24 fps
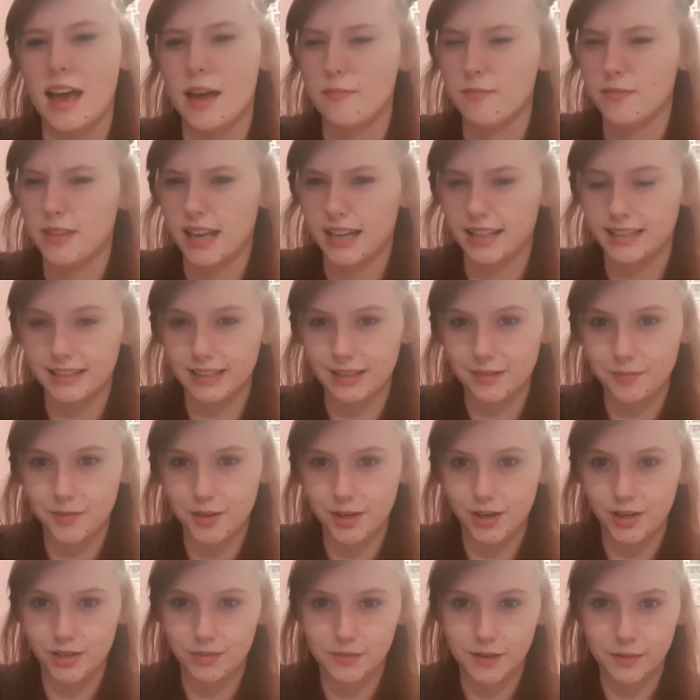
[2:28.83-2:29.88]
I'm guessing
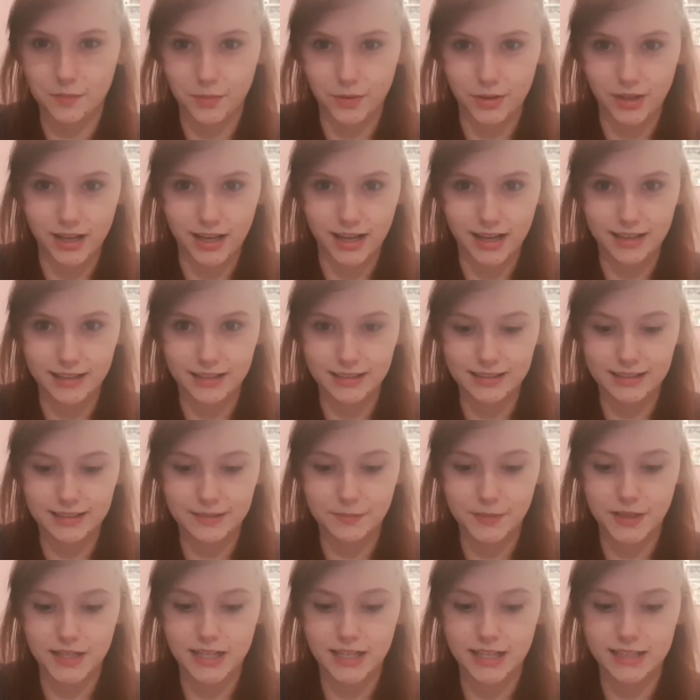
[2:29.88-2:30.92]
because my brother has
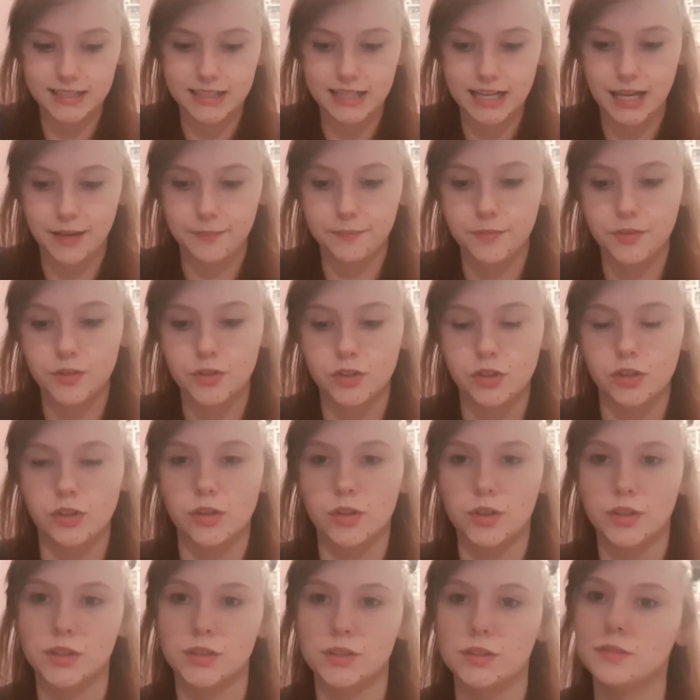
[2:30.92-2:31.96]
my dad's name,
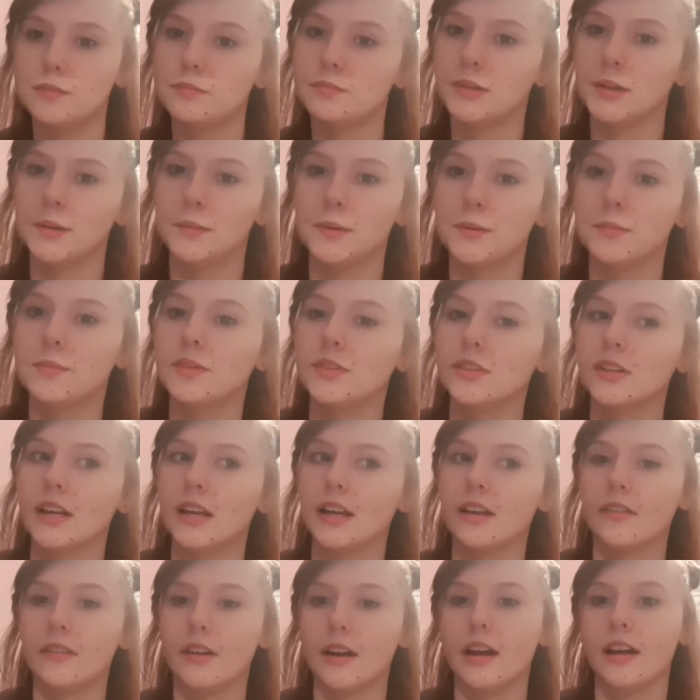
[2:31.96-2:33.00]
so my mum was
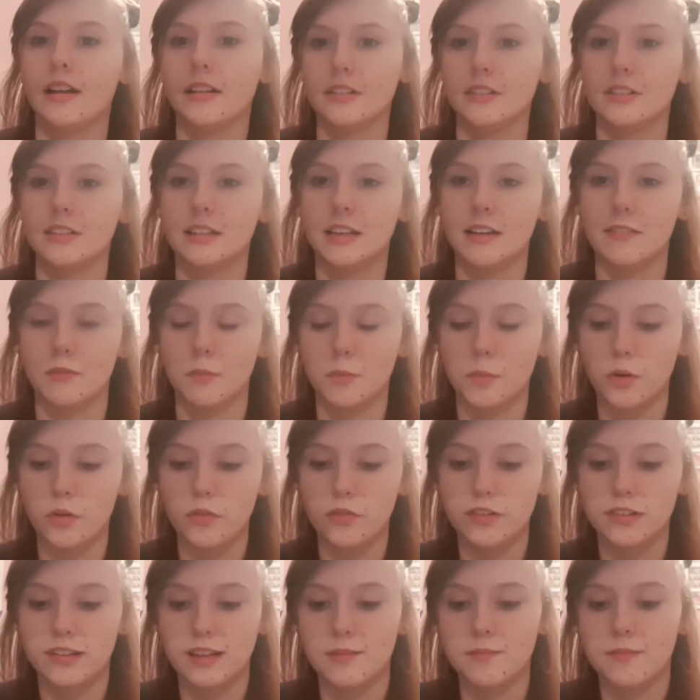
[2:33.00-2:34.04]
like, right, I'll just give them both
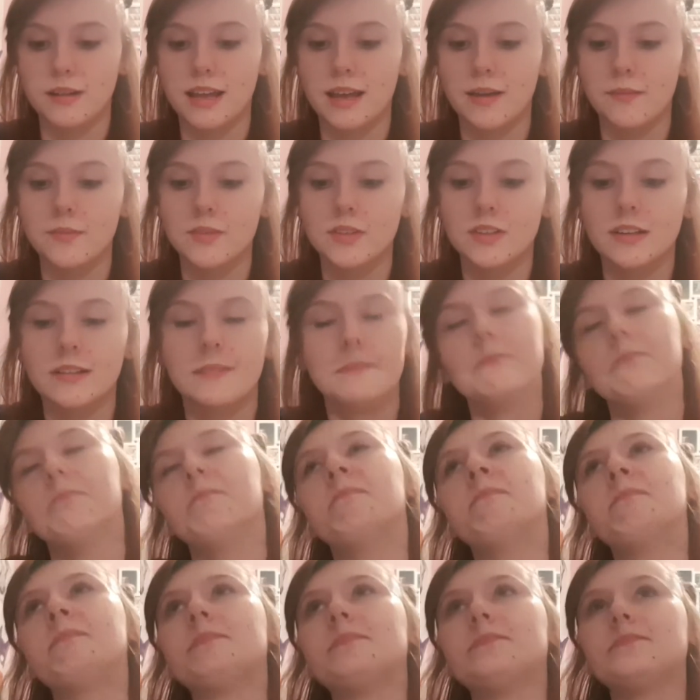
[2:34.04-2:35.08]
the same names.
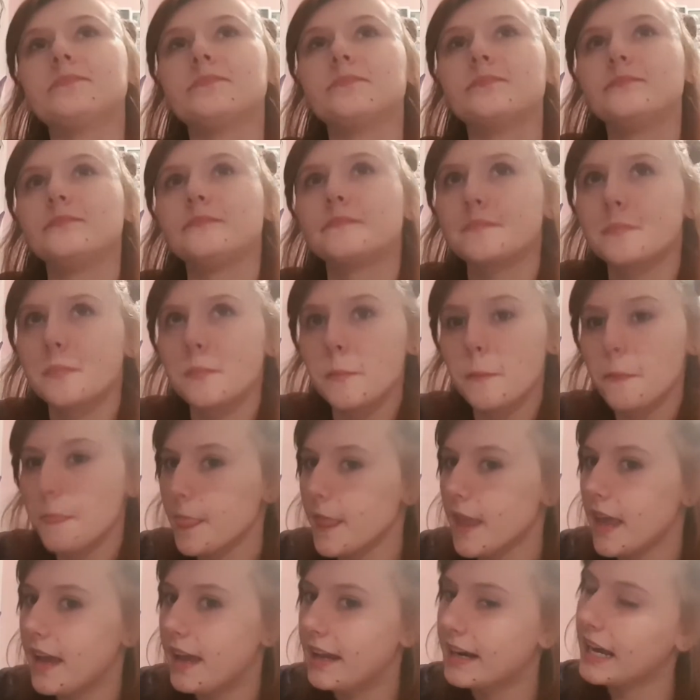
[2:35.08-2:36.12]

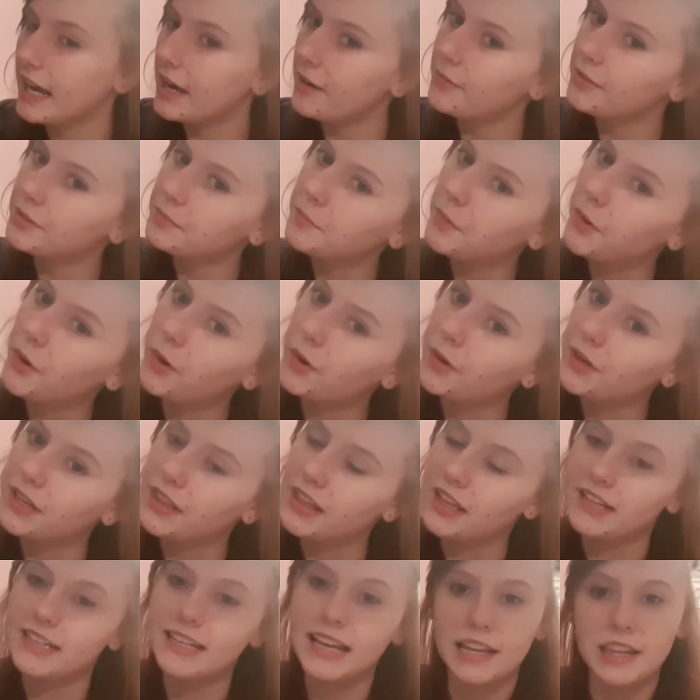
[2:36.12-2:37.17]
And I was born
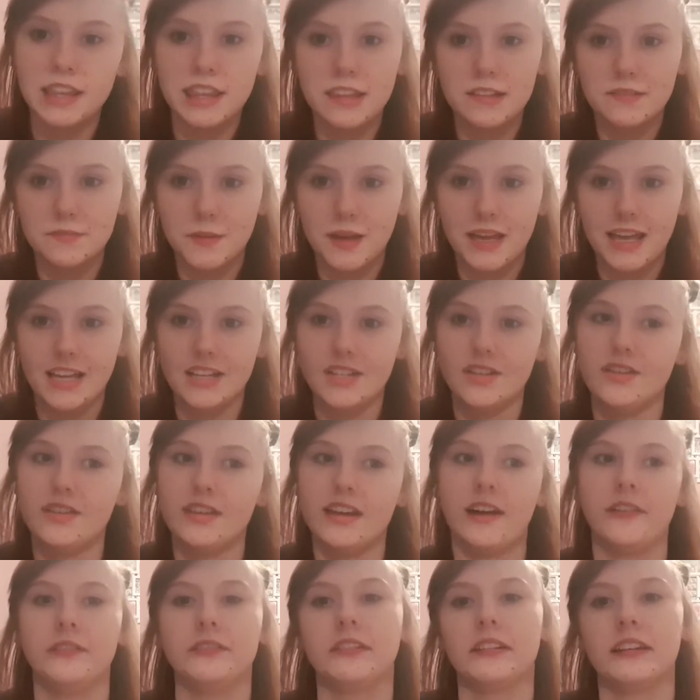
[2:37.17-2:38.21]
the 10th of May
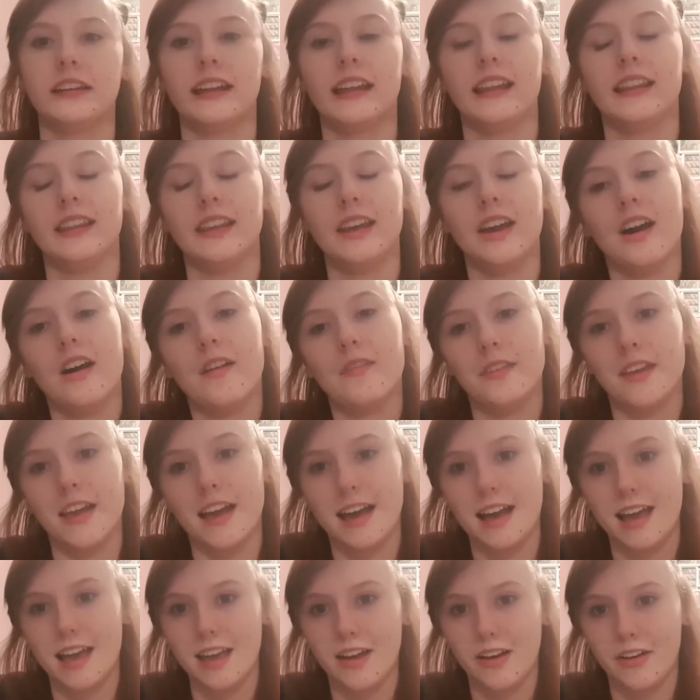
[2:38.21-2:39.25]
2000 in the
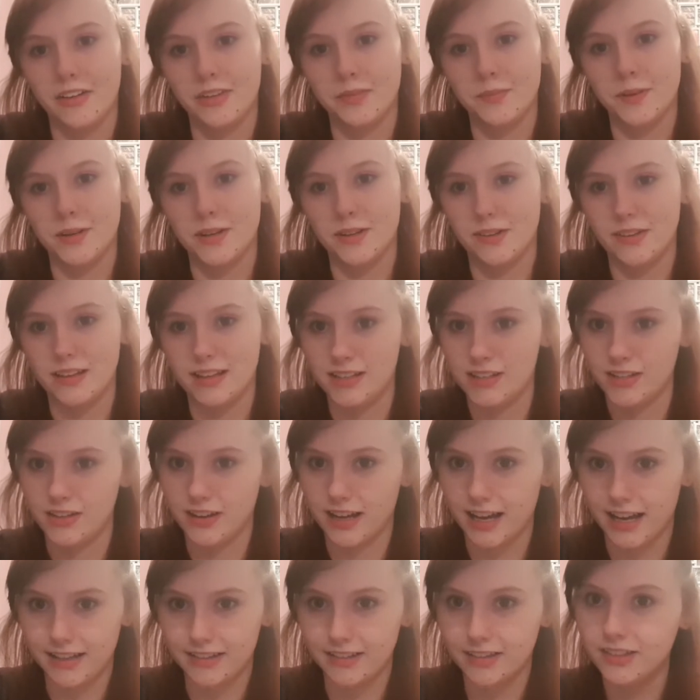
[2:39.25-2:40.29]
RVI hospital in
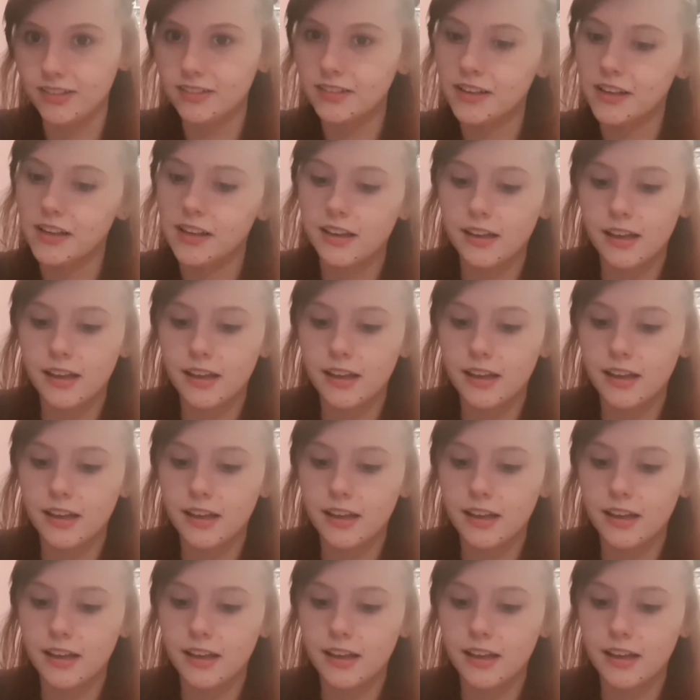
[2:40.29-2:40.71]
Newcastle.